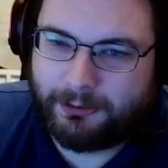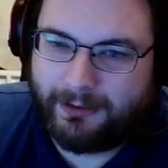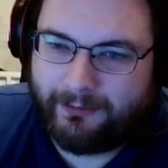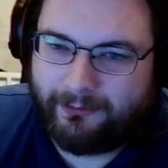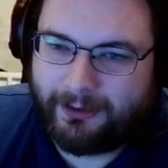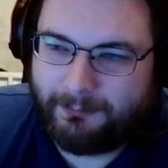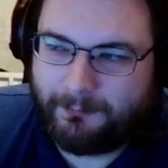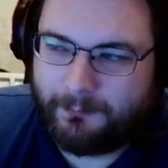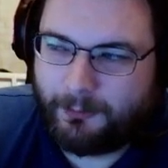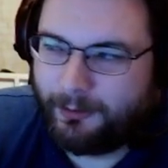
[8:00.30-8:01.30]
that I've seen
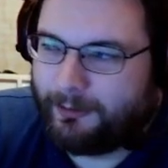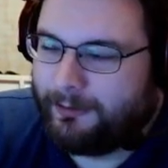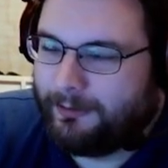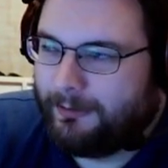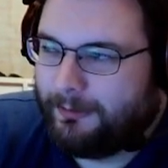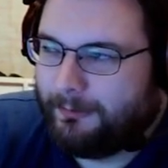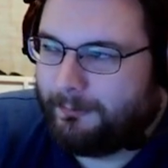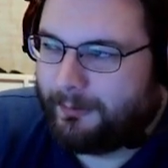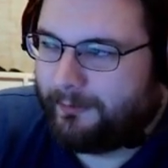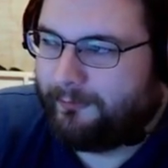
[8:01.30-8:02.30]
before,
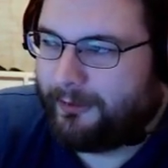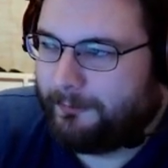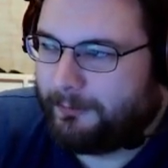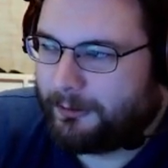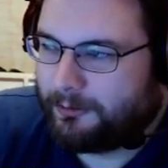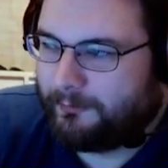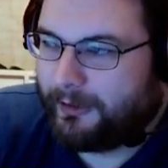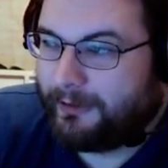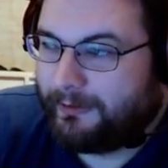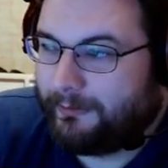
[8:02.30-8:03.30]
but I've seen a picture of
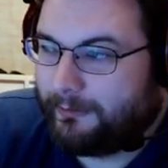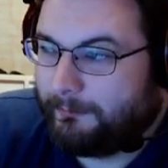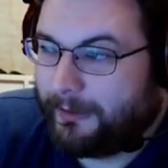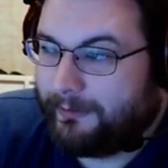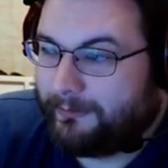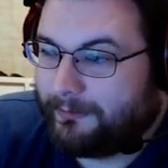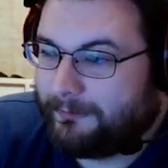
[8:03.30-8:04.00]
that and they look amazing.